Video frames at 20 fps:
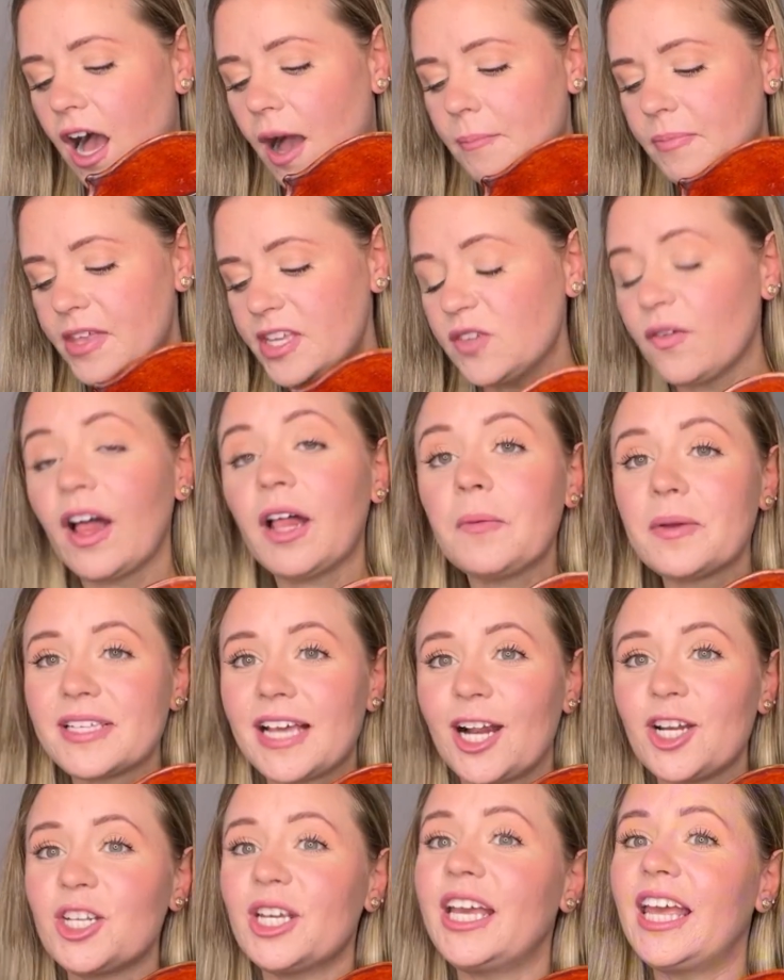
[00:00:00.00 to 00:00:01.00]
This violin was
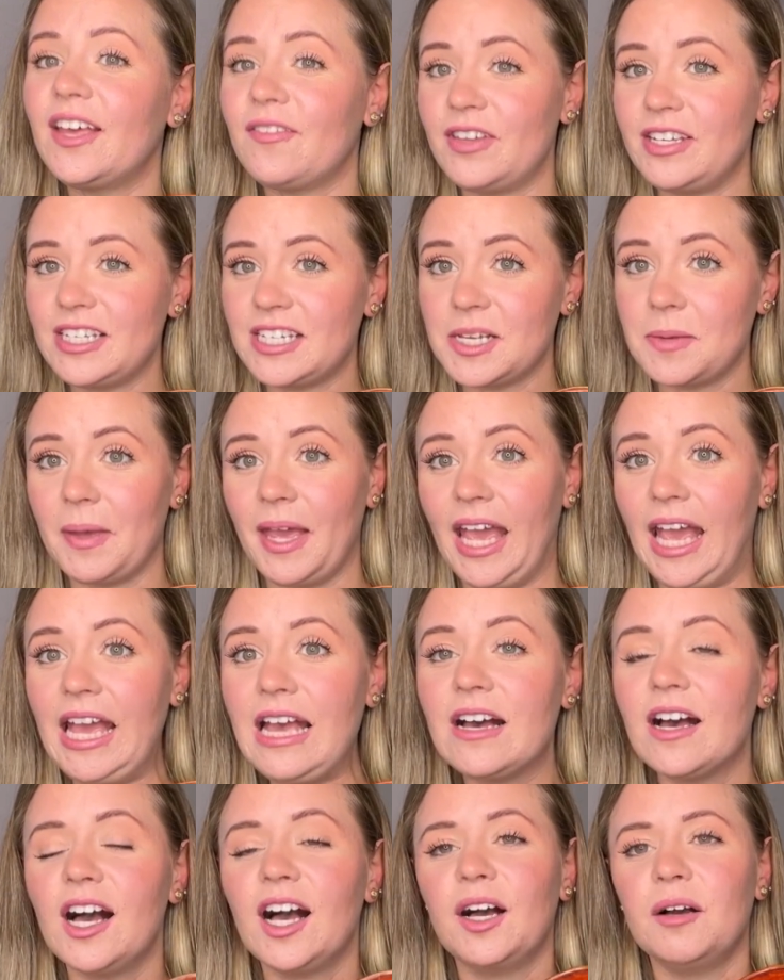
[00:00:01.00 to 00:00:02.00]
actually given to me
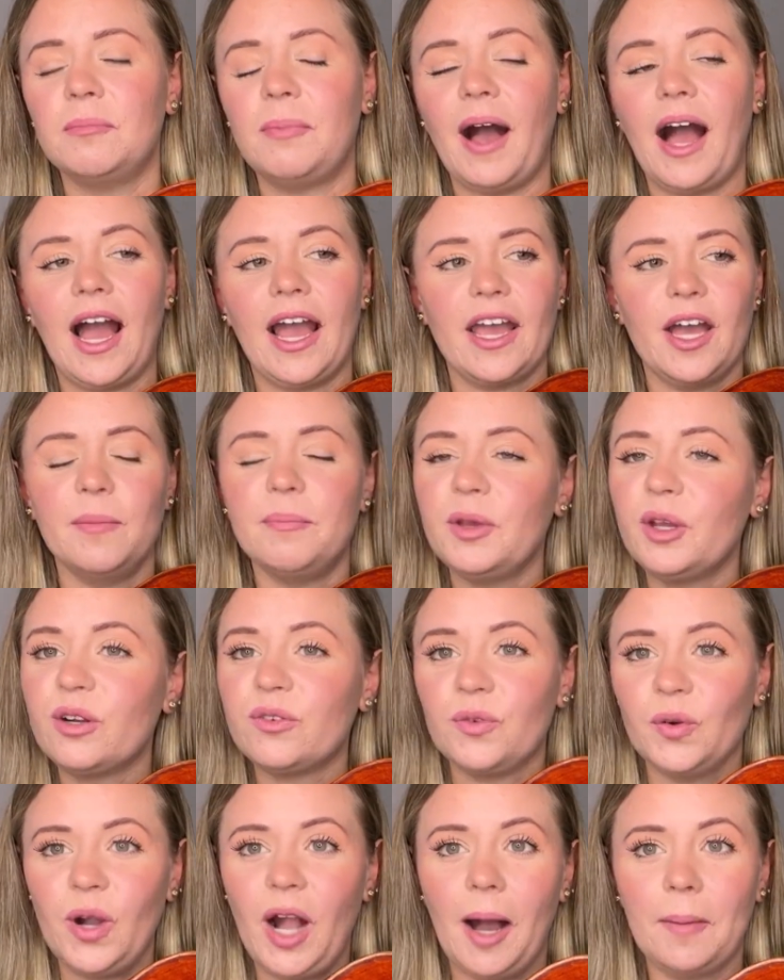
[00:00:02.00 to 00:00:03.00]
by a
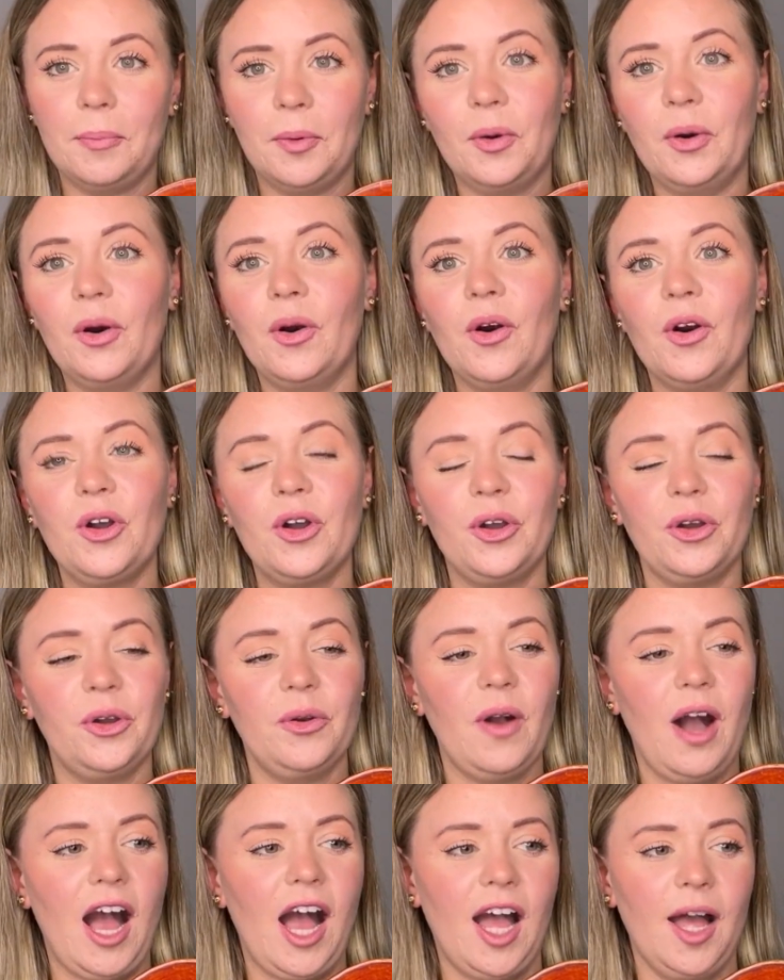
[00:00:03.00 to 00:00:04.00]
beautiful couple
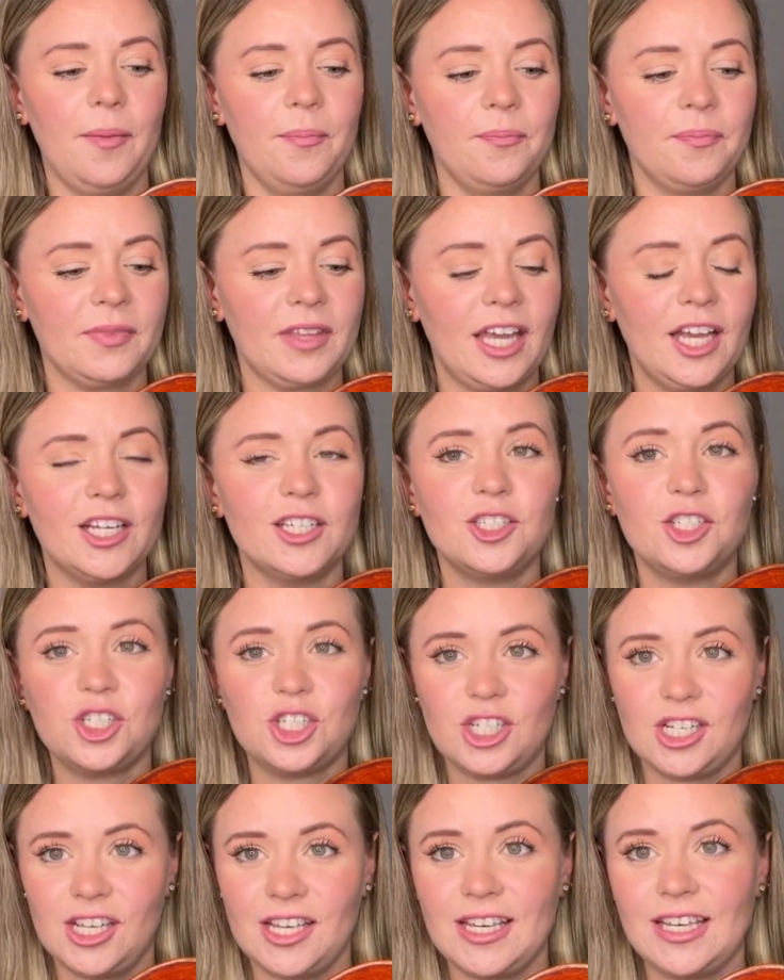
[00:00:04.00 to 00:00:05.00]
who
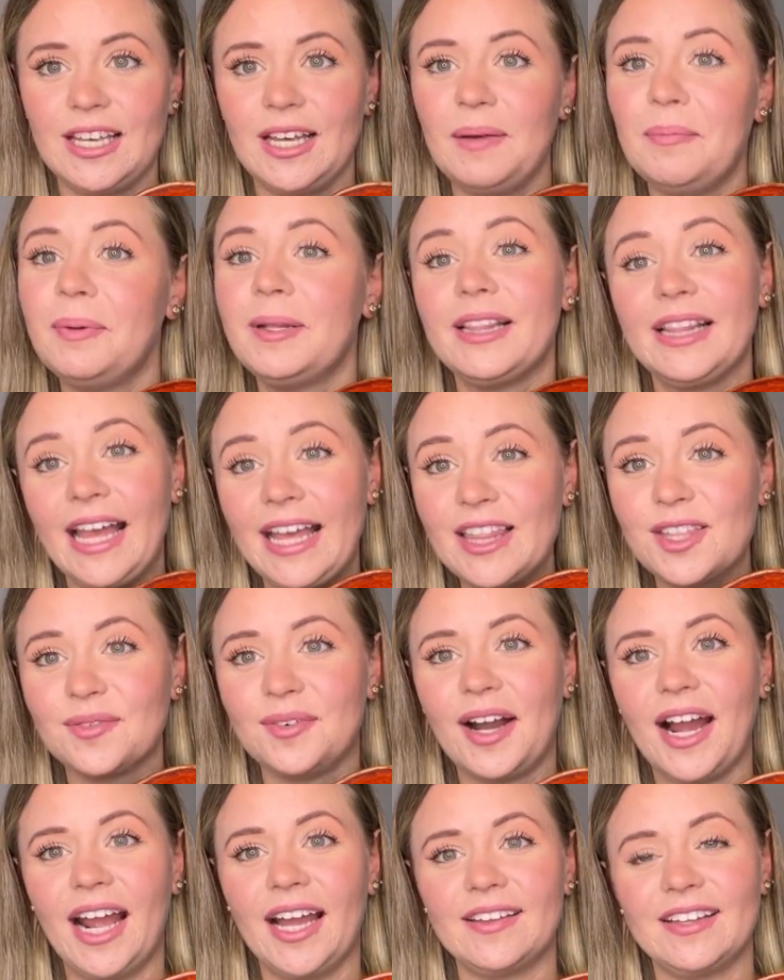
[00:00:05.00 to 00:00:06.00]
she played the
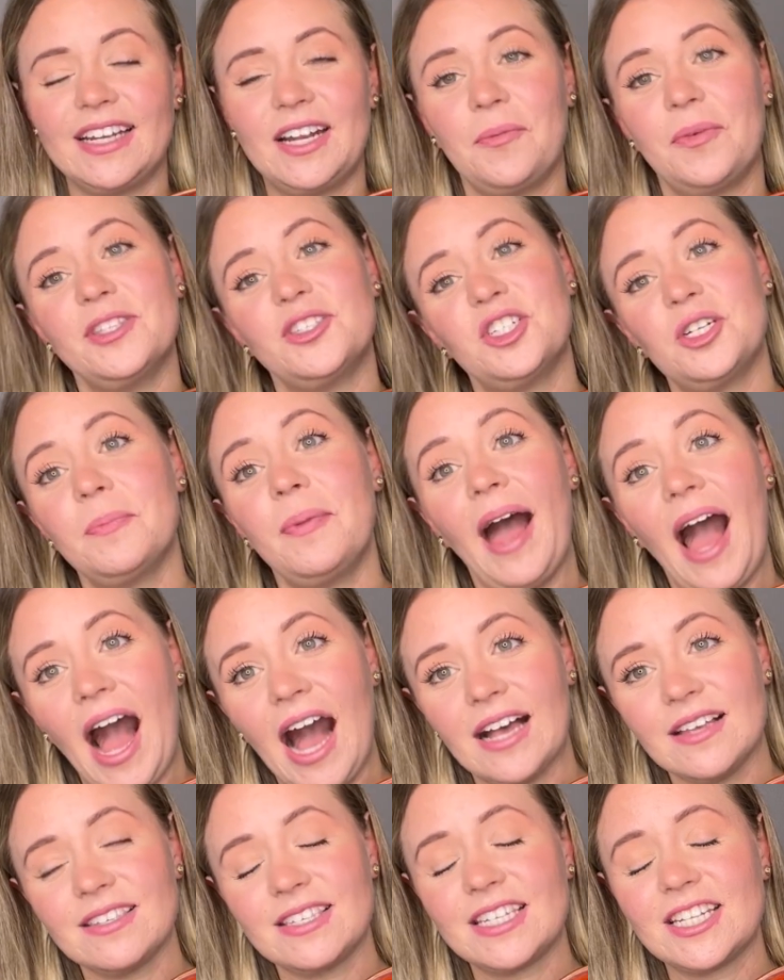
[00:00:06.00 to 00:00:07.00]
violin, and once she
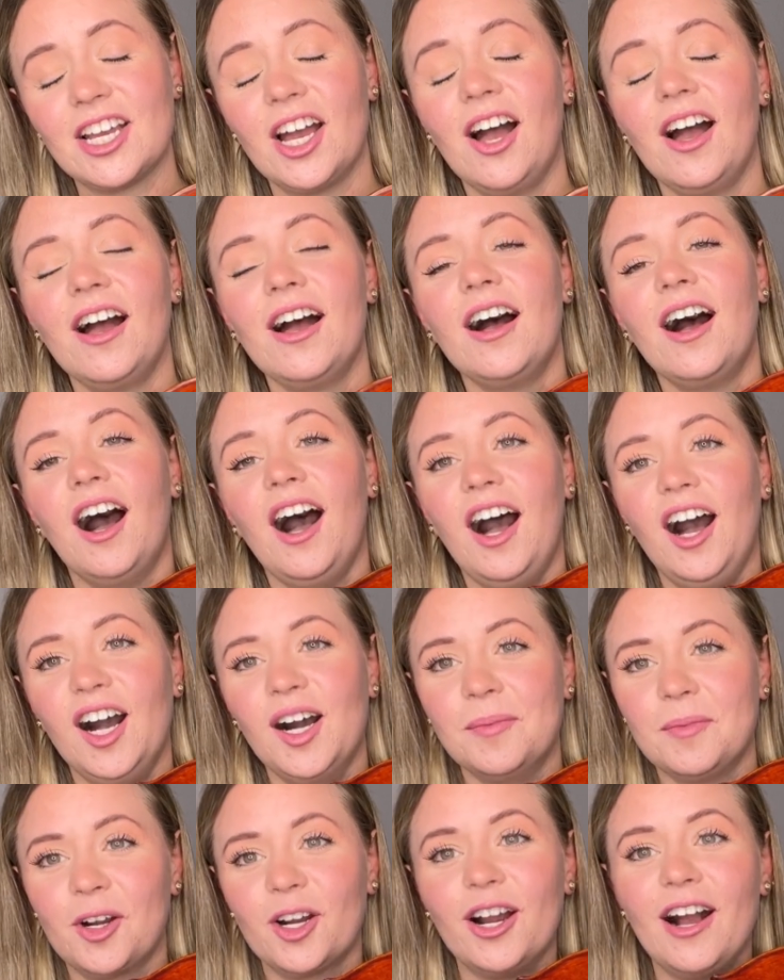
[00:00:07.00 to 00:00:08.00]
passed,
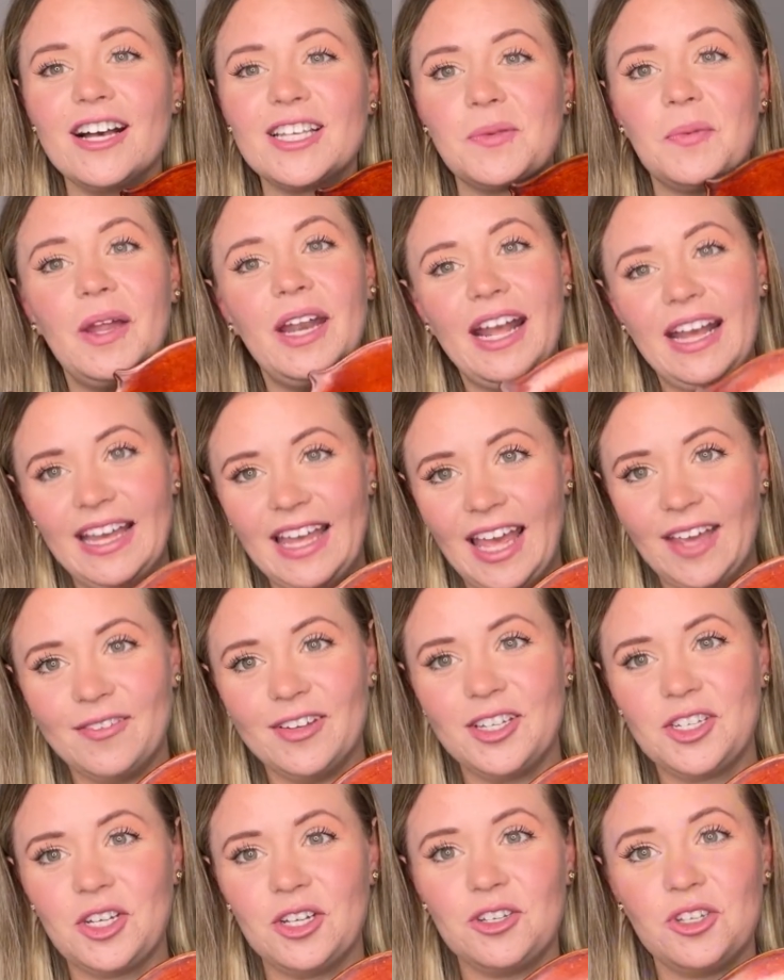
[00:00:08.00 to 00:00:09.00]
her husband gave
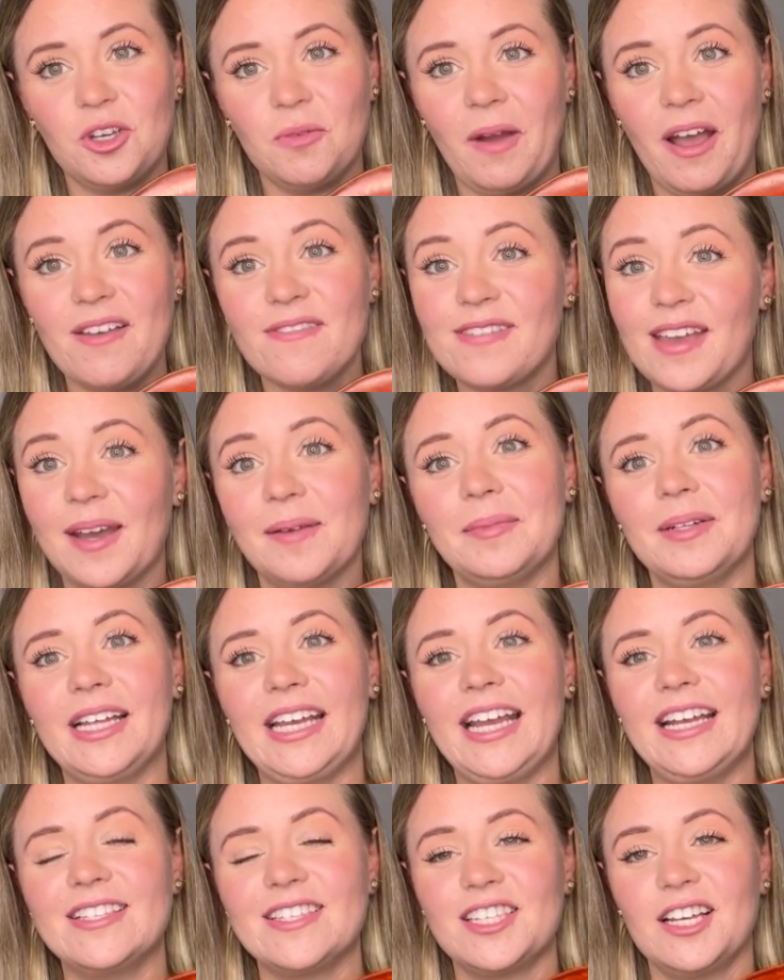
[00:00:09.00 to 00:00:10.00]
it to my family,
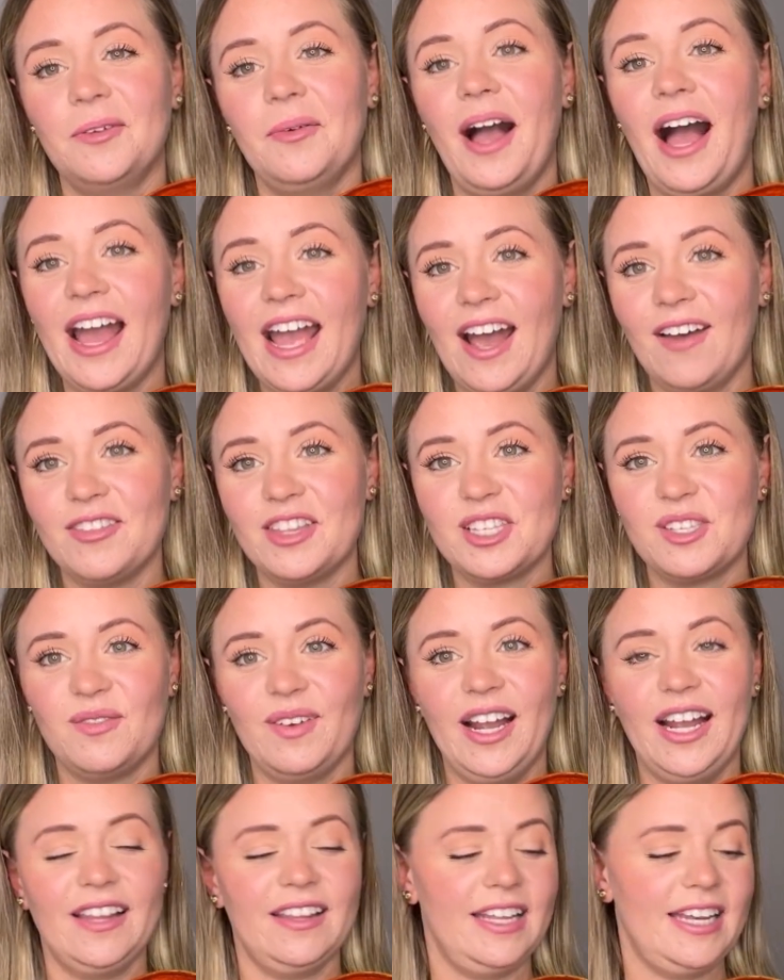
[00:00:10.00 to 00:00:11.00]
and so I have this
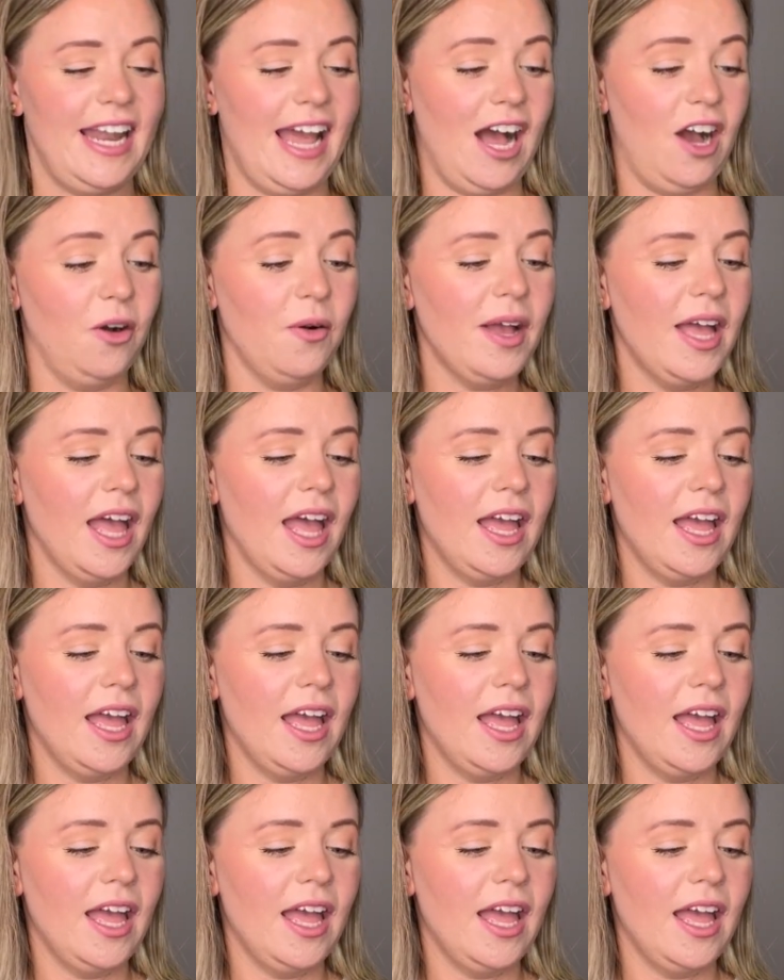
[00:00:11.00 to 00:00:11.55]
violin now.